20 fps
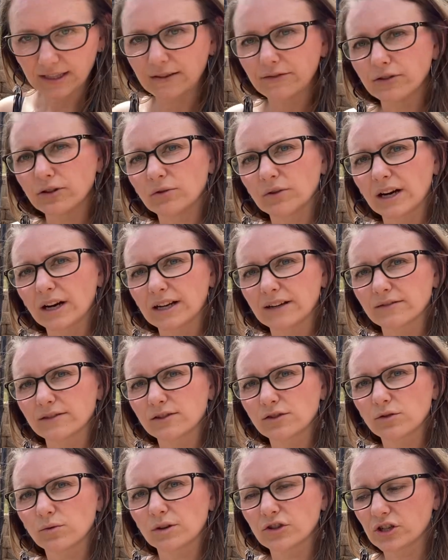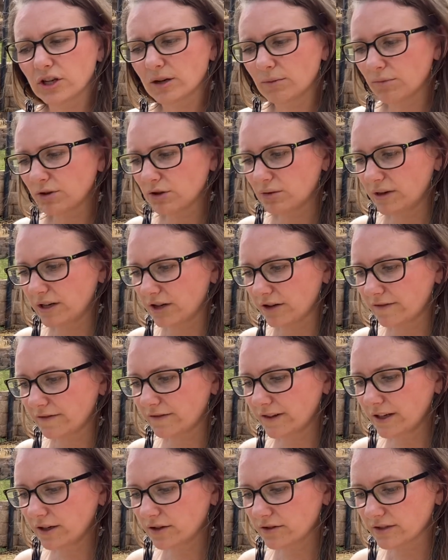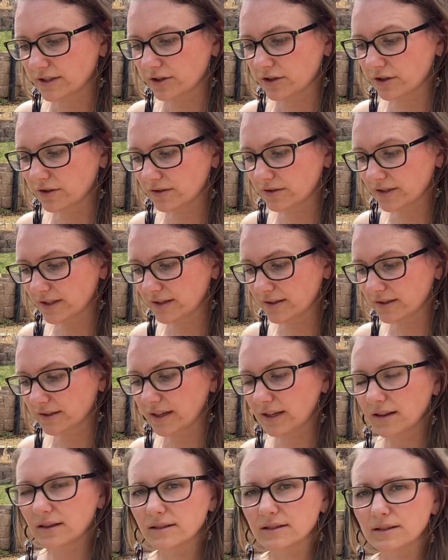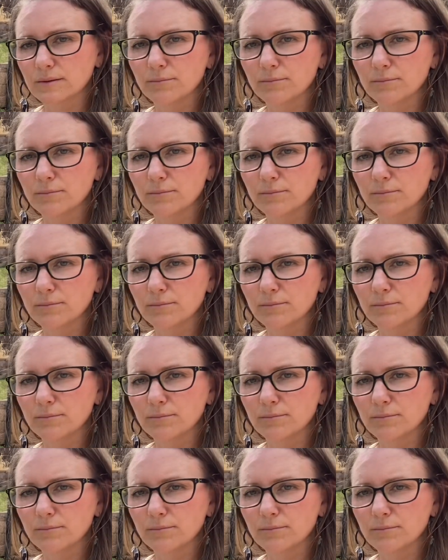if you kind of squish it between your fingers, it turns into like this